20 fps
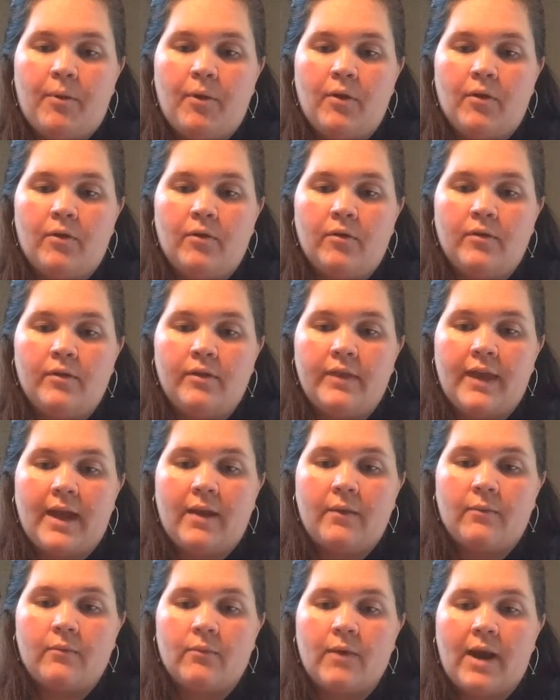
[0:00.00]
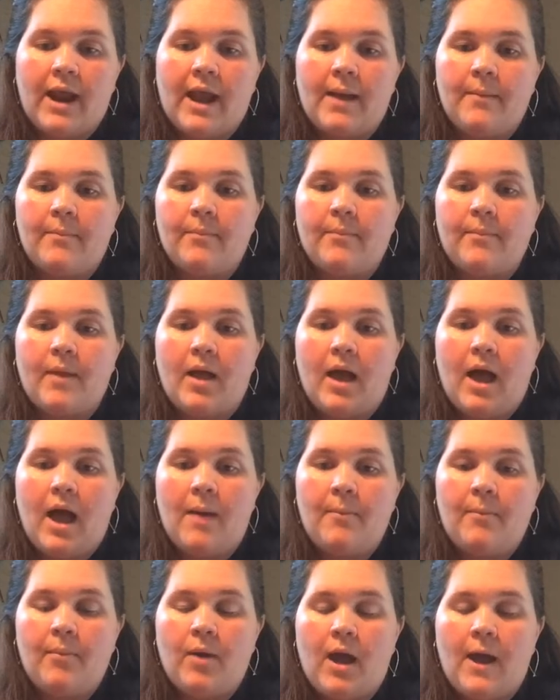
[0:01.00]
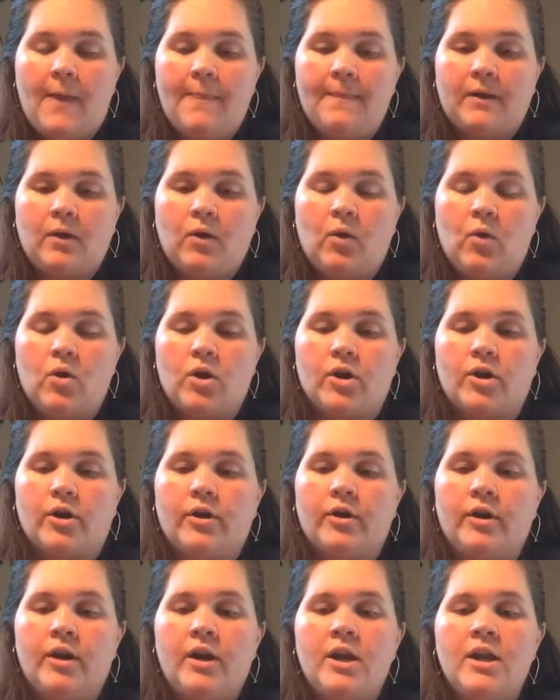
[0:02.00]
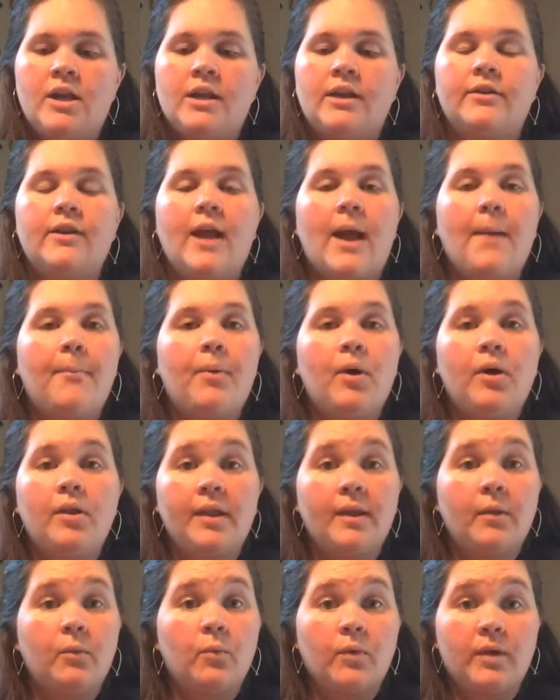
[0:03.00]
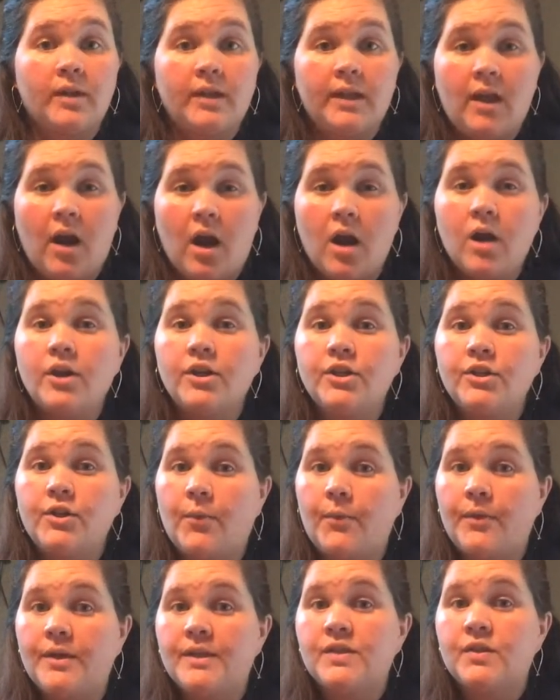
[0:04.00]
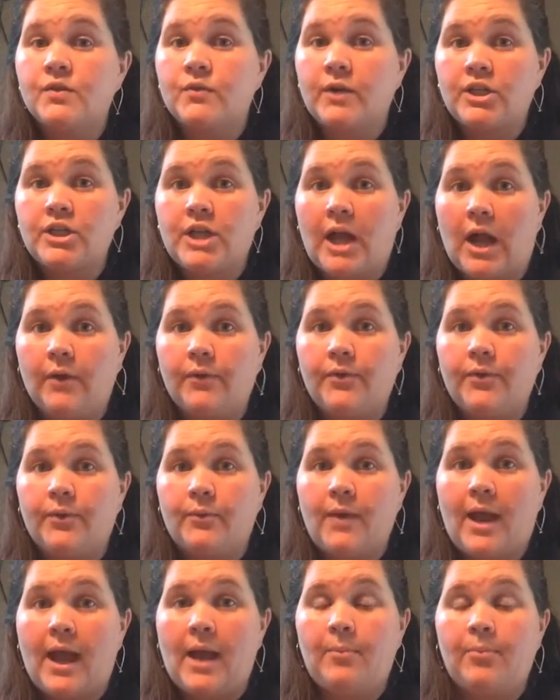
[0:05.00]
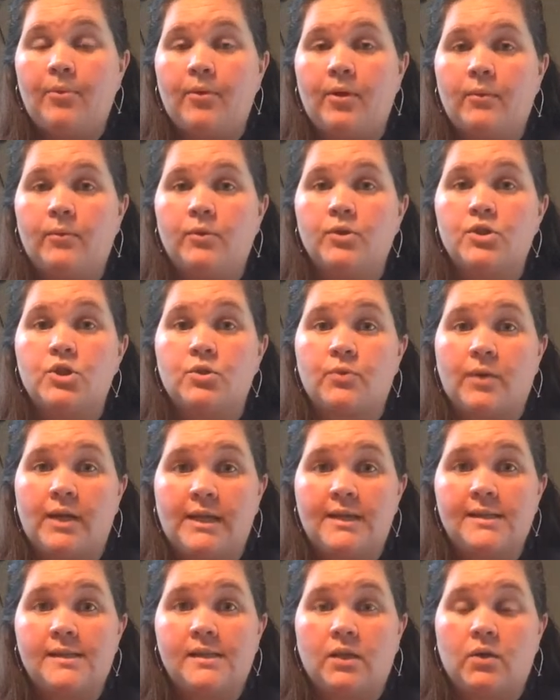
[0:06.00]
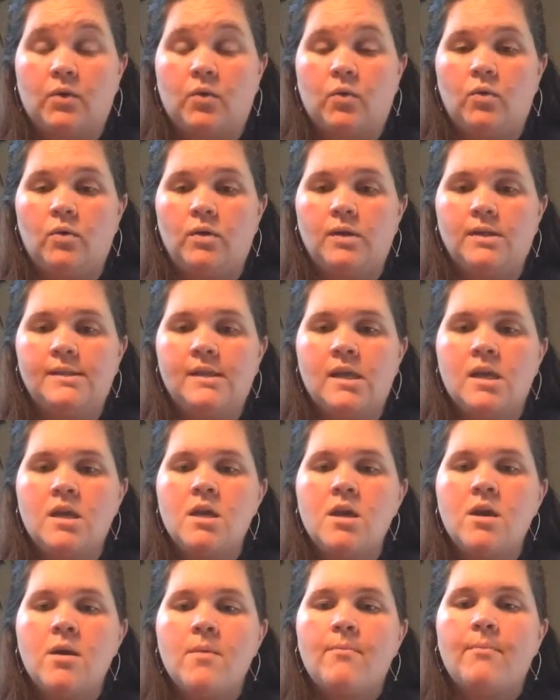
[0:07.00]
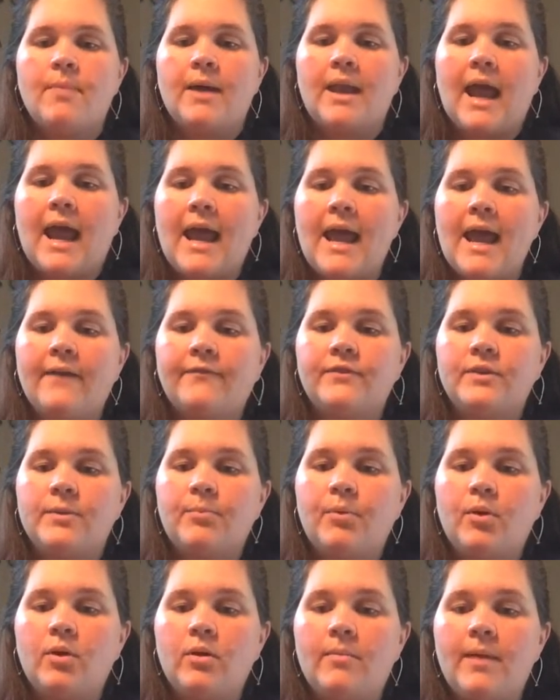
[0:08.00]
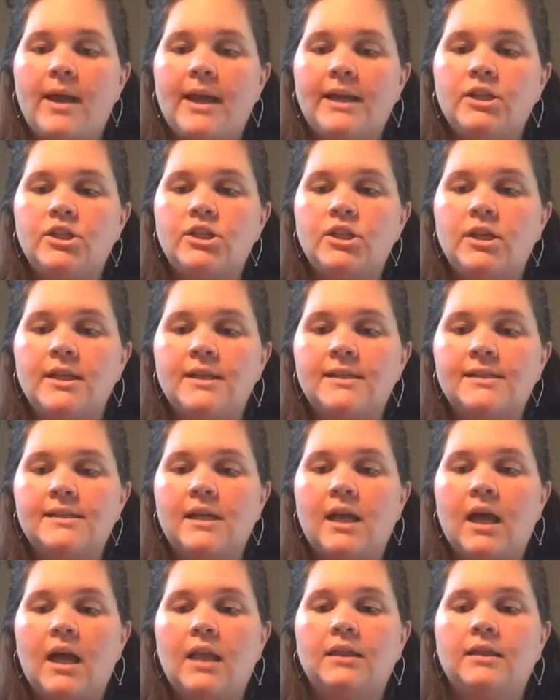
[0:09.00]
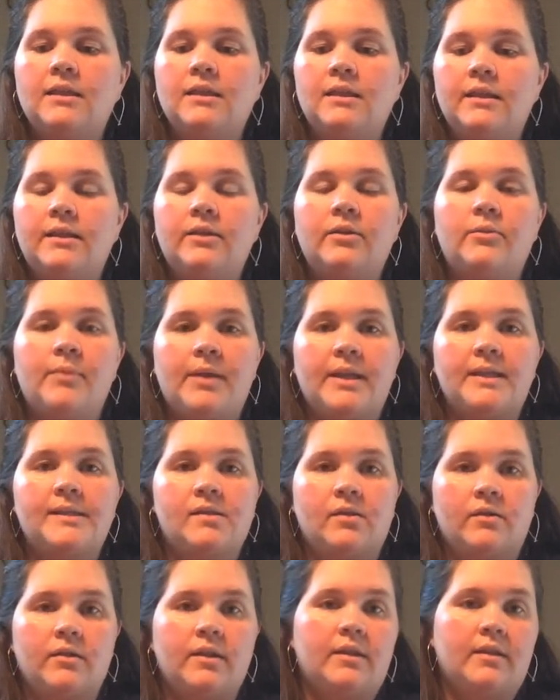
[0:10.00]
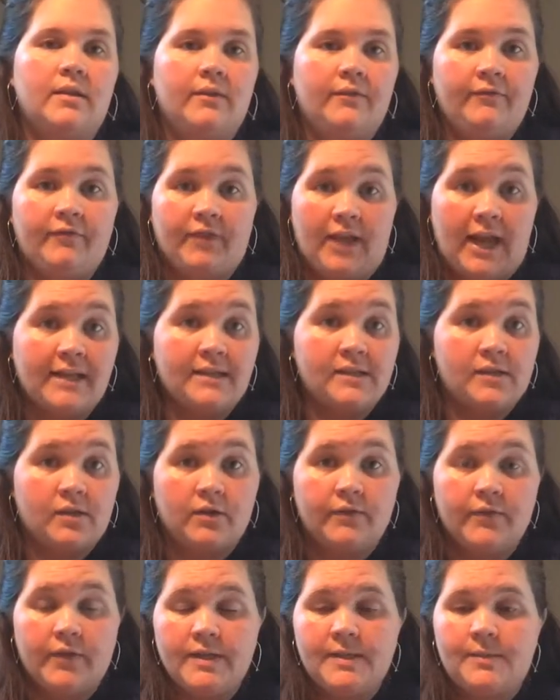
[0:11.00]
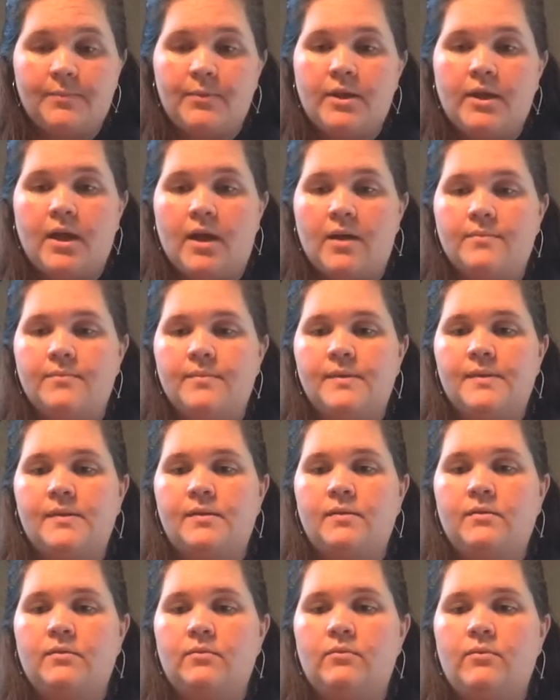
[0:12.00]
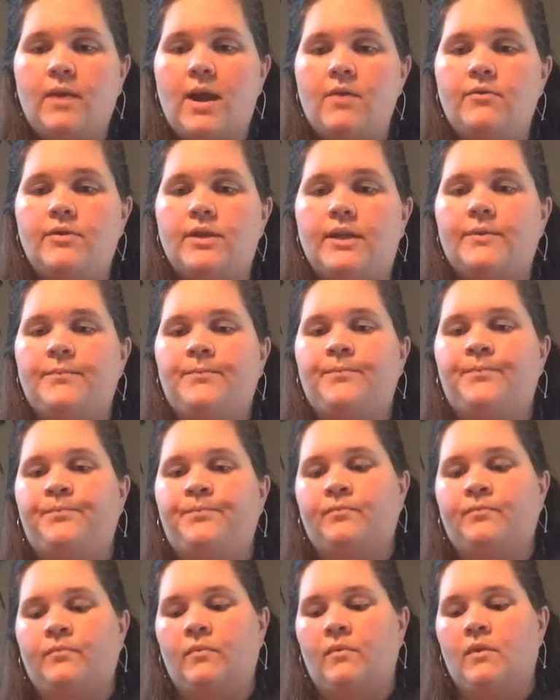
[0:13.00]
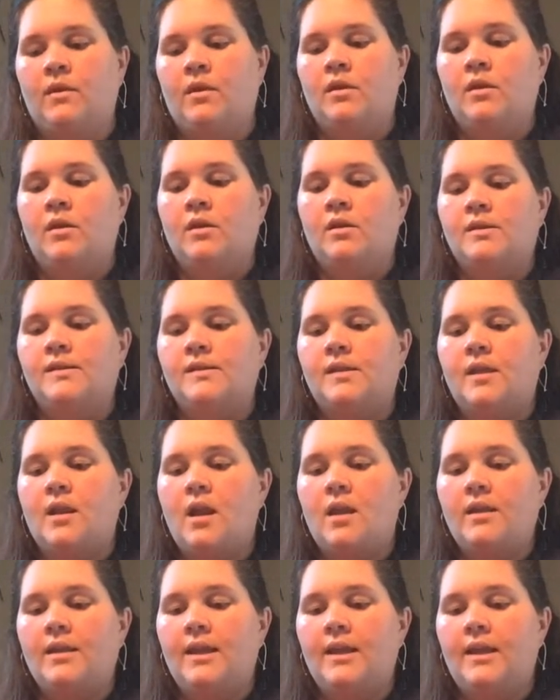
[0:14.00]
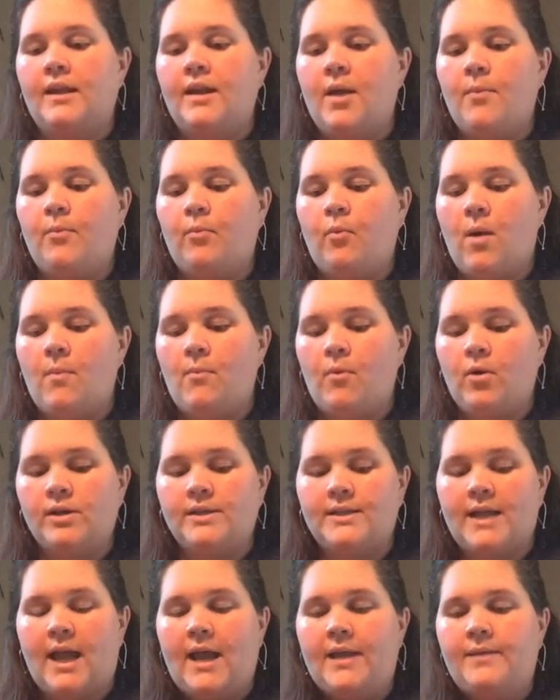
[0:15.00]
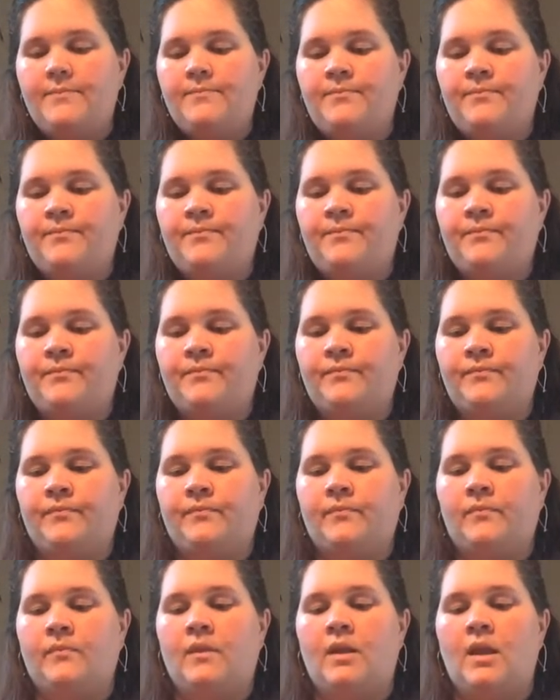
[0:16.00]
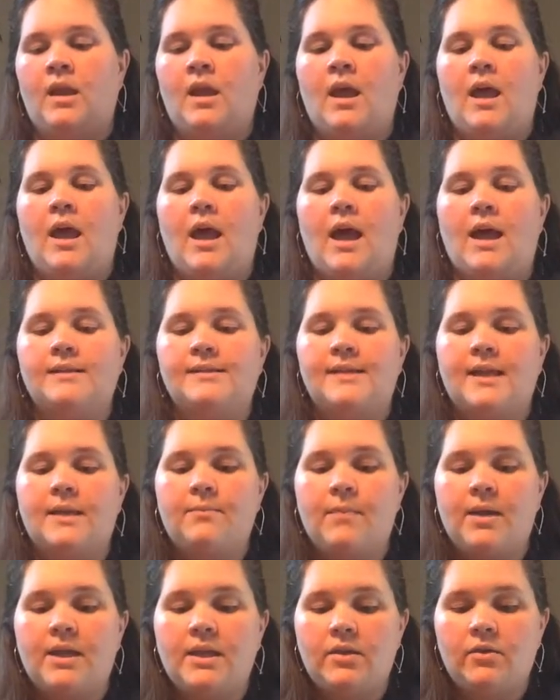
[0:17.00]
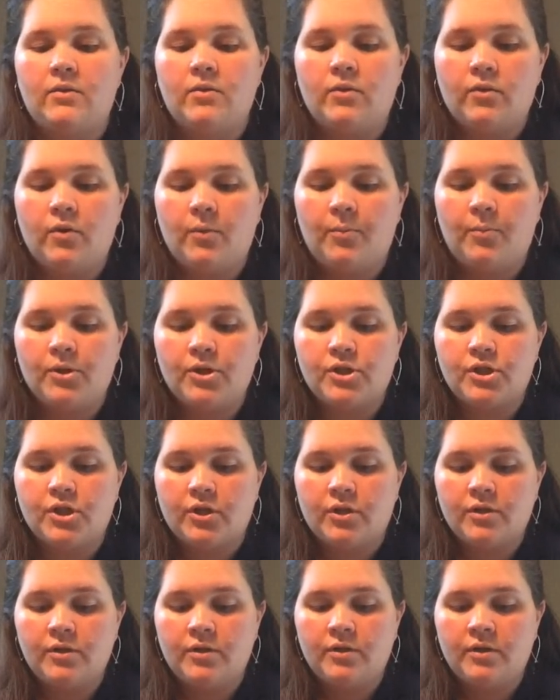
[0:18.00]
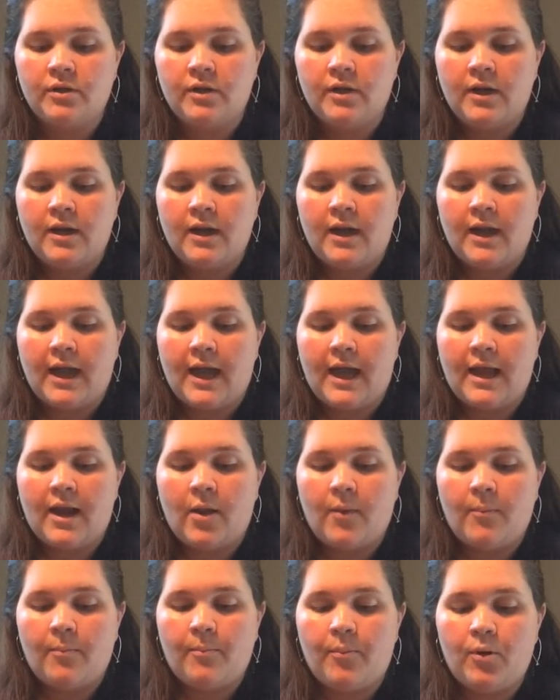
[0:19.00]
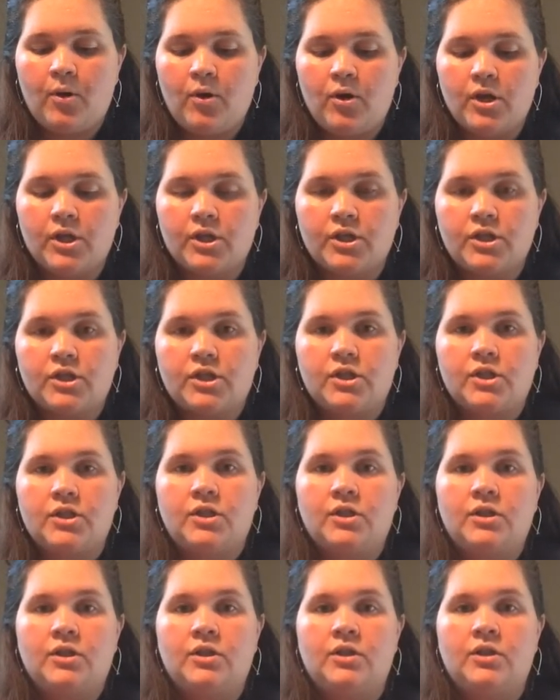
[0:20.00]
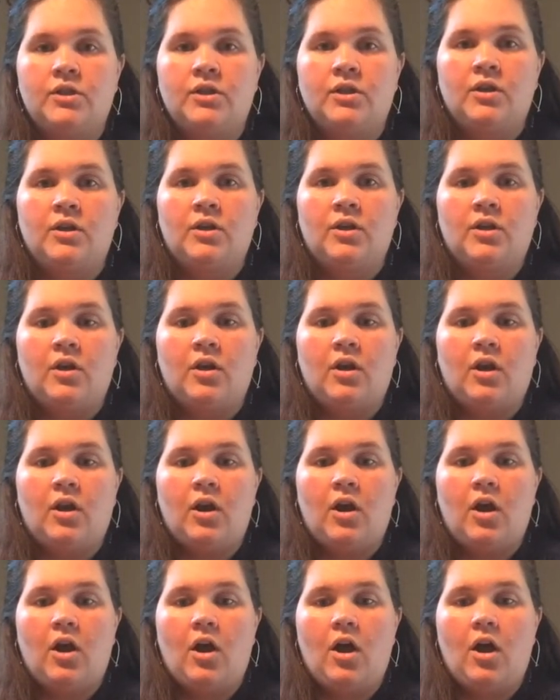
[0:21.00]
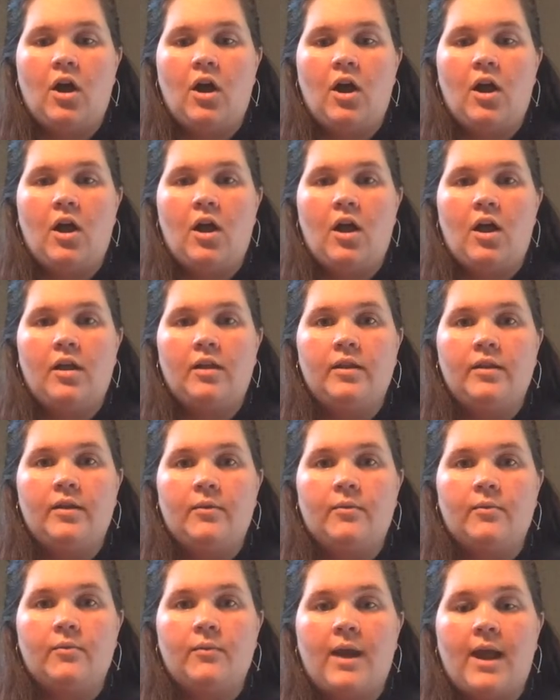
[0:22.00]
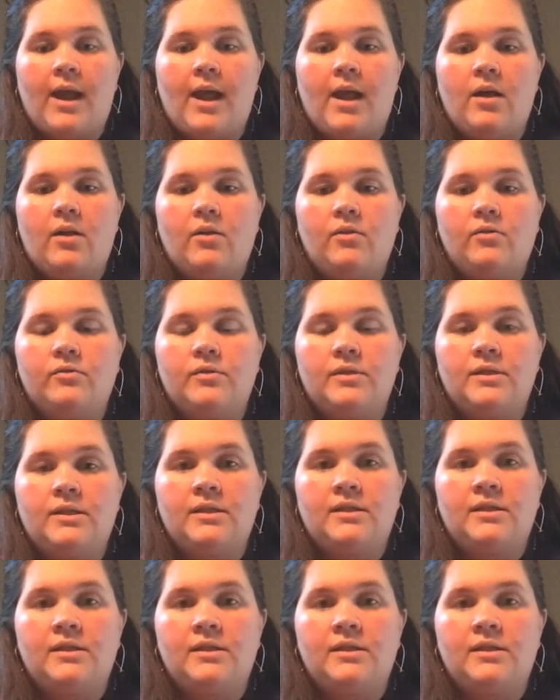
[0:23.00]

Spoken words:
pull that wrap up on the corner. You're not pulling really hard. You don't want to stretch out the wrap or it will shrink as it cools. But I have to pull mine just a little bit so that the flat surface becomes rounded. So then I'll heat it up one more time. I'll take my cuticle pusher and I'll push all around